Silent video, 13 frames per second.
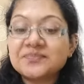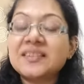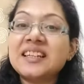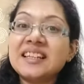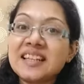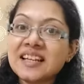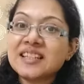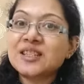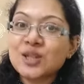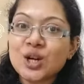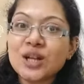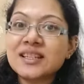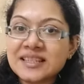the next
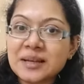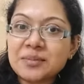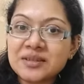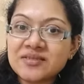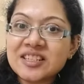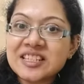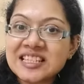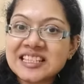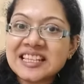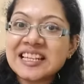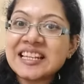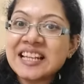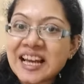concept, which is
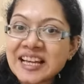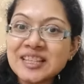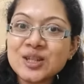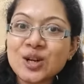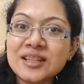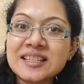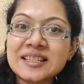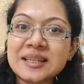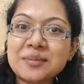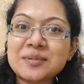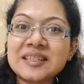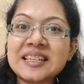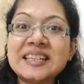the ninth
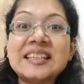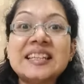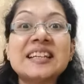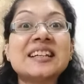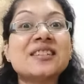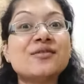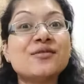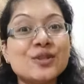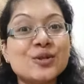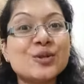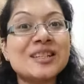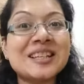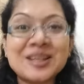concept in the
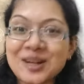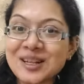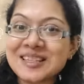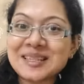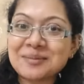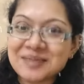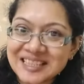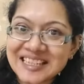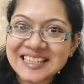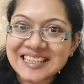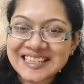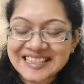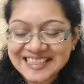confusing concept
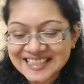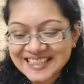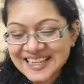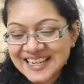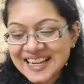series.